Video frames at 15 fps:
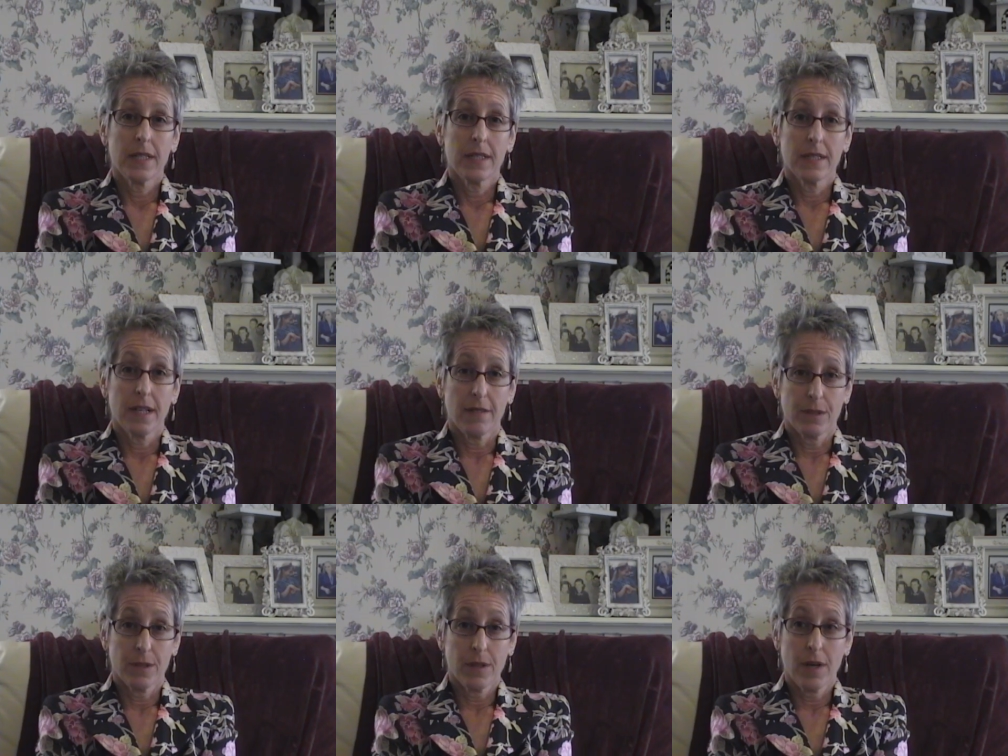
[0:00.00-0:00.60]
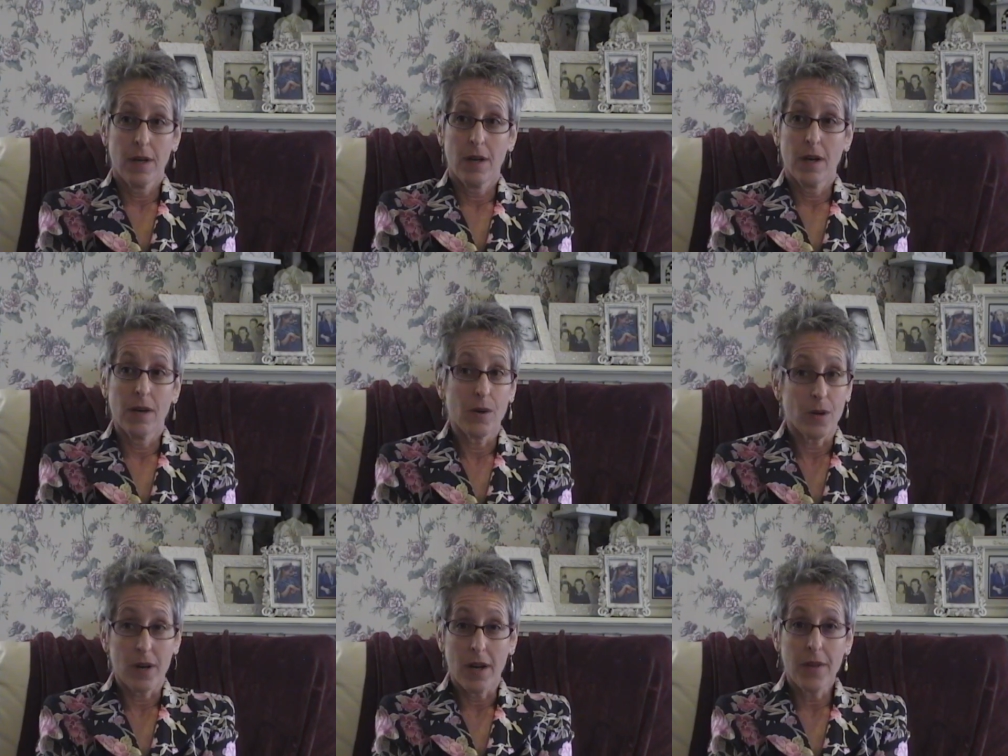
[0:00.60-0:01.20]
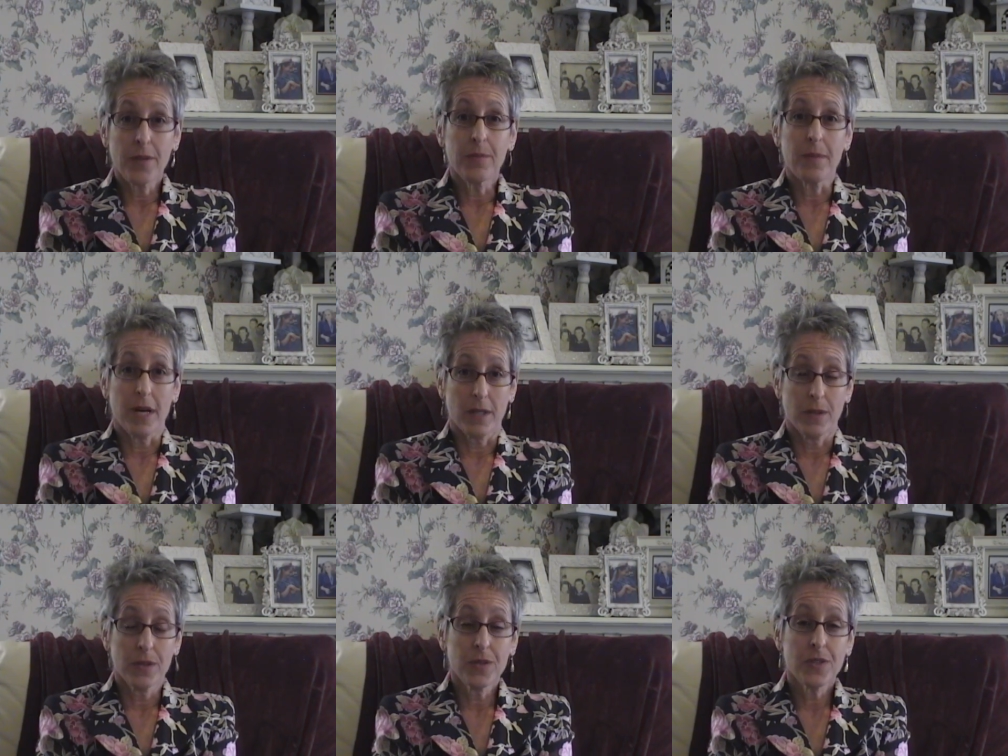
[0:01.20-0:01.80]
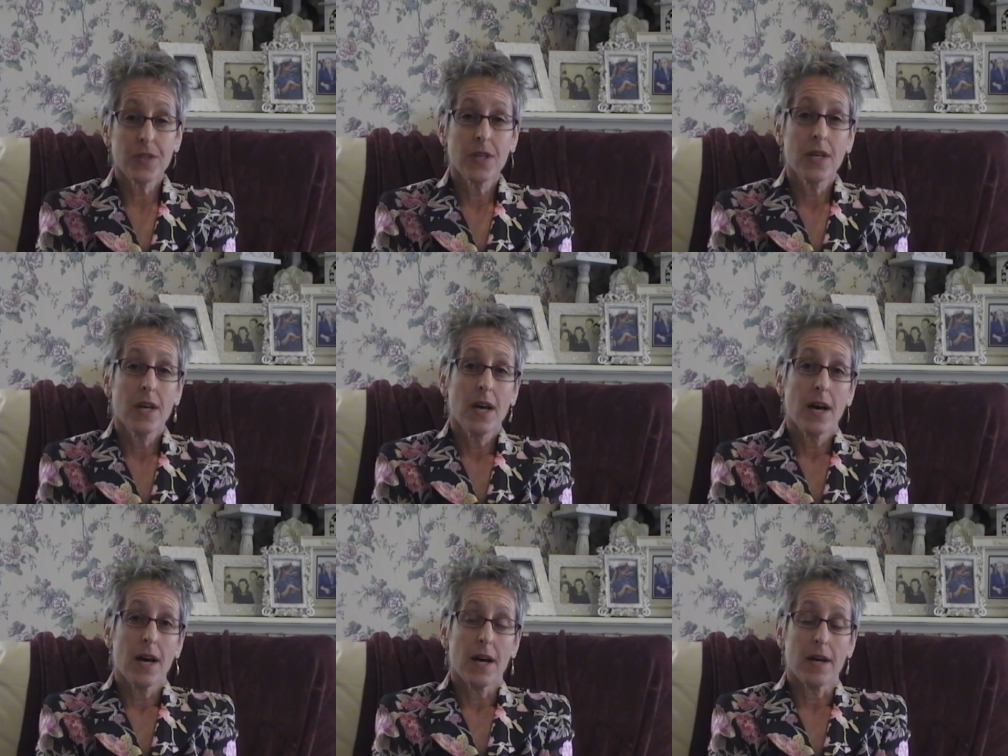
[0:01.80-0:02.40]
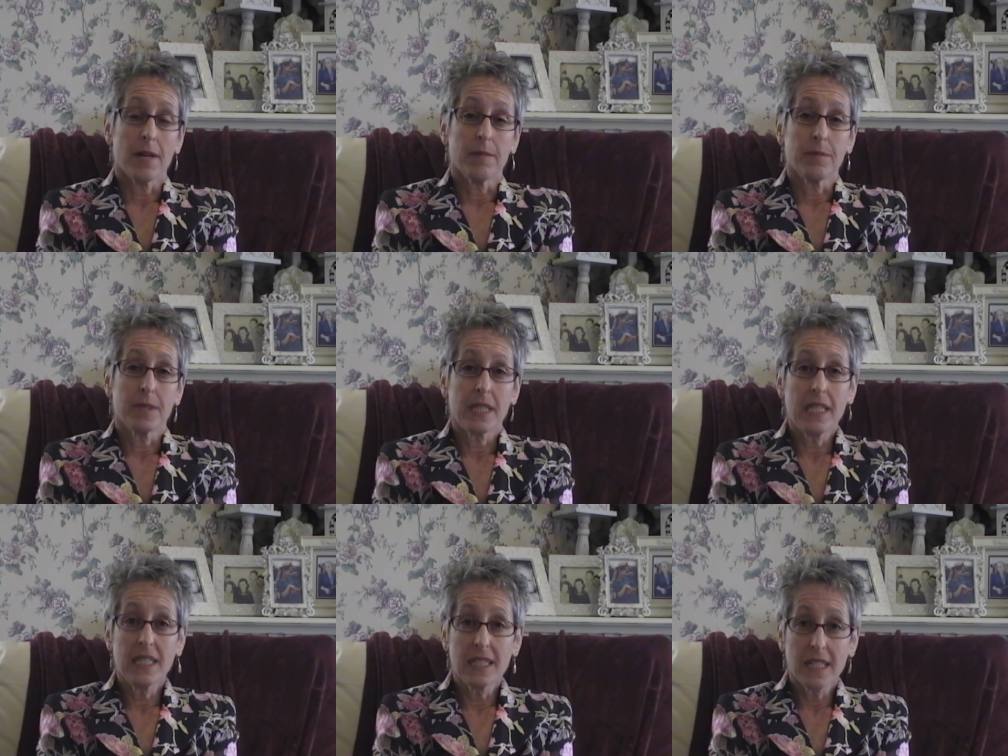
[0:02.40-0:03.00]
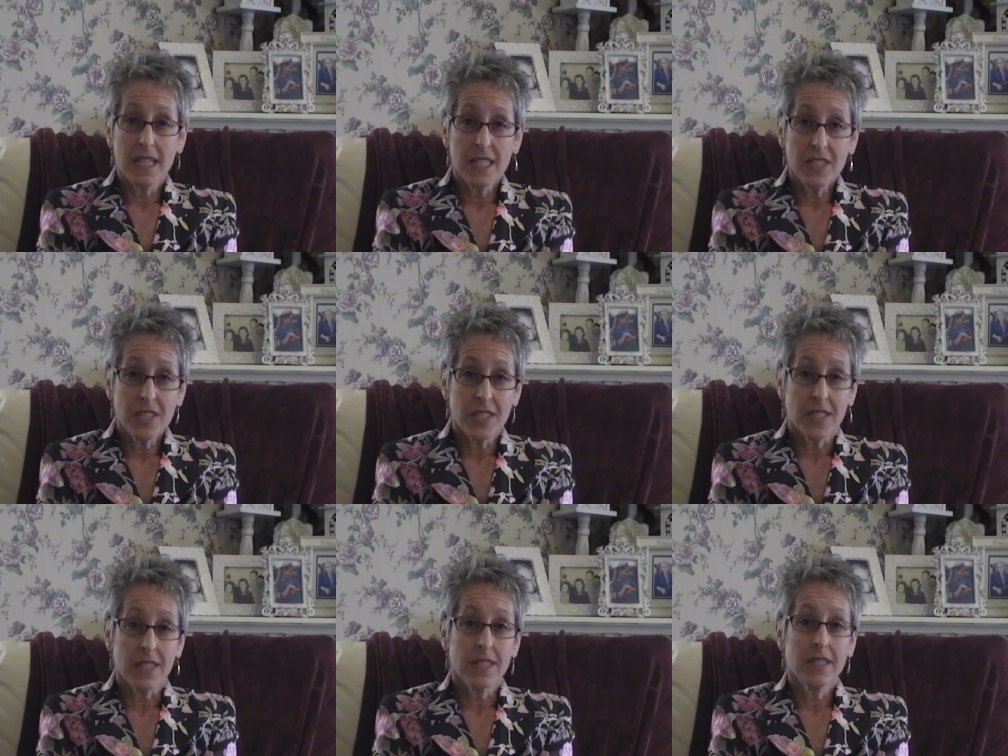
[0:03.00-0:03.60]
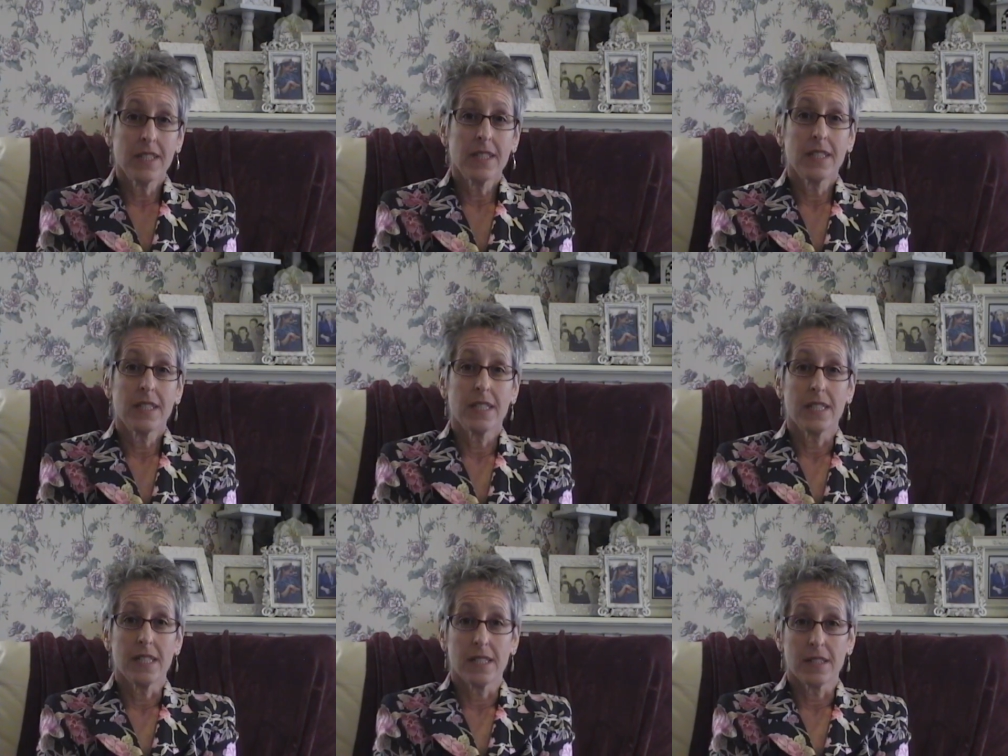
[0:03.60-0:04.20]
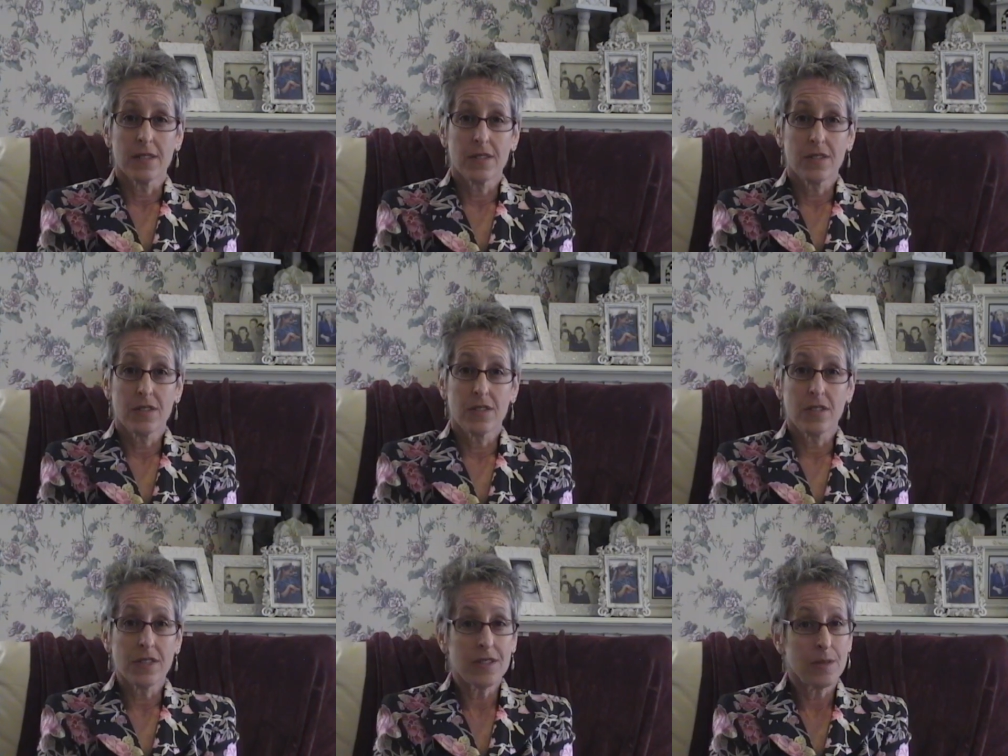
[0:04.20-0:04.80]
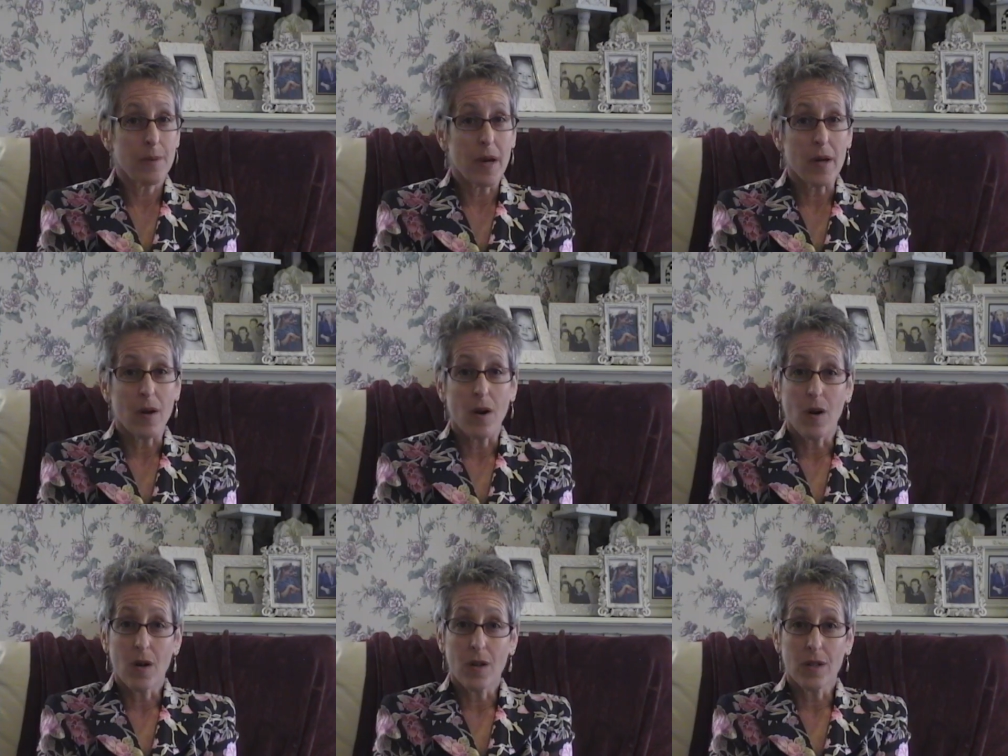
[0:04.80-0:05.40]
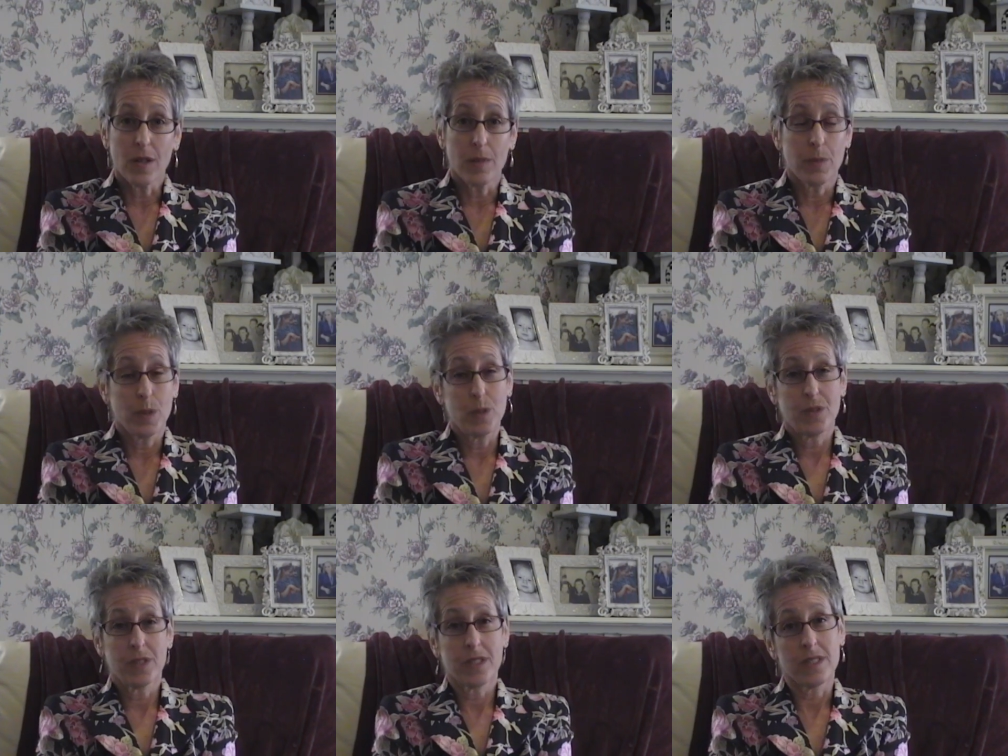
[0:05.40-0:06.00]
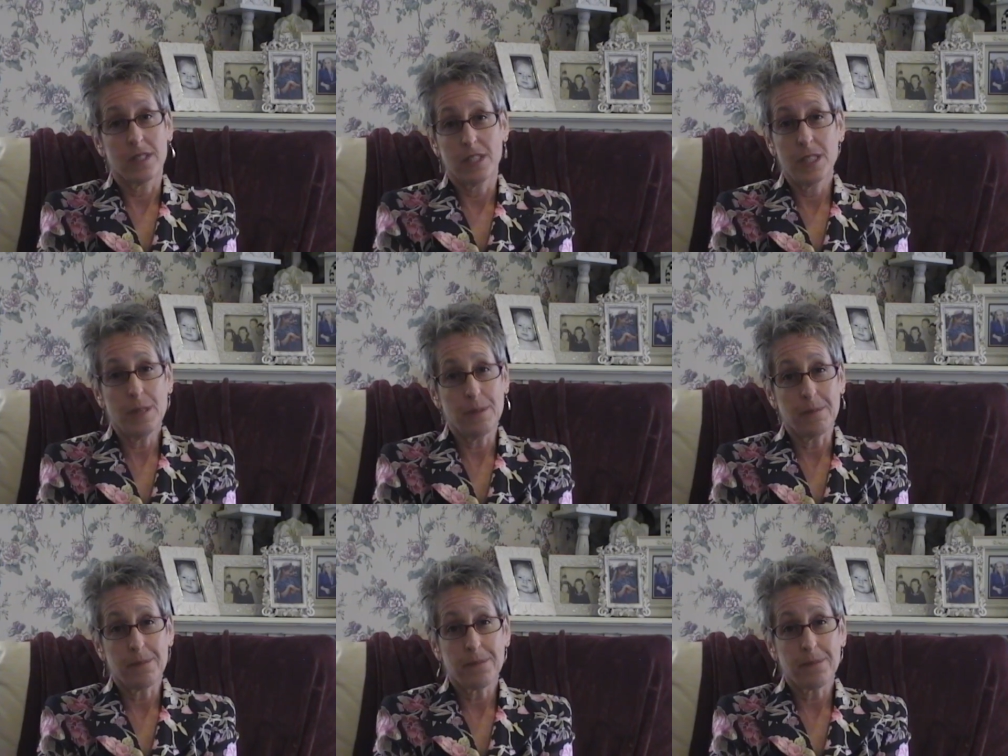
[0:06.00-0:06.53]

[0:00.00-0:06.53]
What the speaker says: metals, chelation is just about all a person can do.